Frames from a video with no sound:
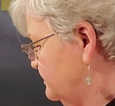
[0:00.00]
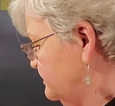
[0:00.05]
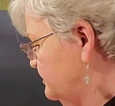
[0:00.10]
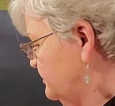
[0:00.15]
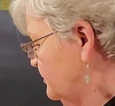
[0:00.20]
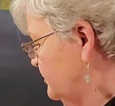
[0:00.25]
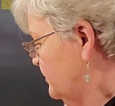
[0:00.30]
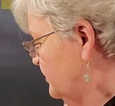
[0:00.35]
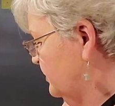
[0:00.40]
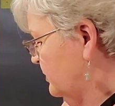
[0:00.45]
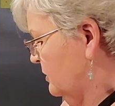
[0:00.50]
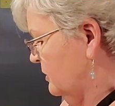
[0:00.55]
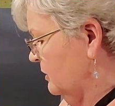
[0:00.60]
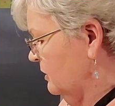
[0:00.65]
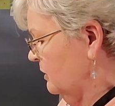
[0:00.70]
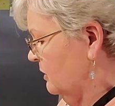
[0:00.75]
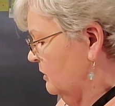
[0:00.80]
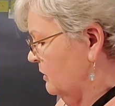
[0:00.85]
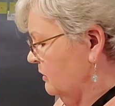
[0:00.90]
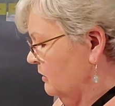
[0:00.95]
it is going
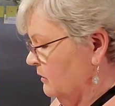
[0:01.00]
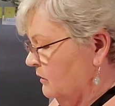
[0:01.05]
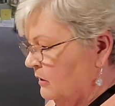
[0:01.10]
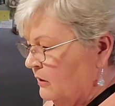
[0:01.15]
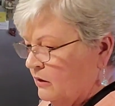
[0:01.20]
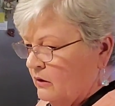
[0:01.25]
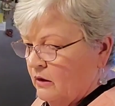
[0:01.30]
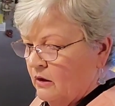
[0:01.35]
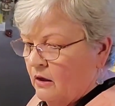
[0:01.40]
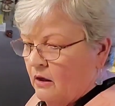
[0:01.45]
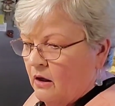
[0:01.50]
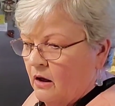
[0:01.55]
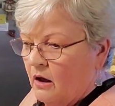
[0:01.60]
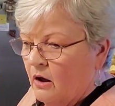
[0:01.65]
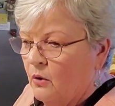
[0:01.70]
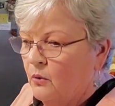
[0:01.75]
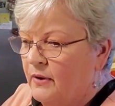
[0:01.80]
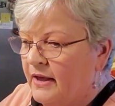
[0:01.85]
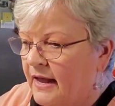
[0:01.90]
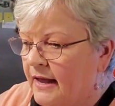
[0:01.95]
to be finished
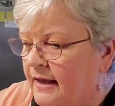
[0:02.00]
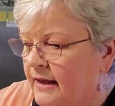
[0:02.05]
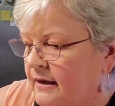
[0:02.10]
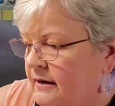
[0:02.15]
here.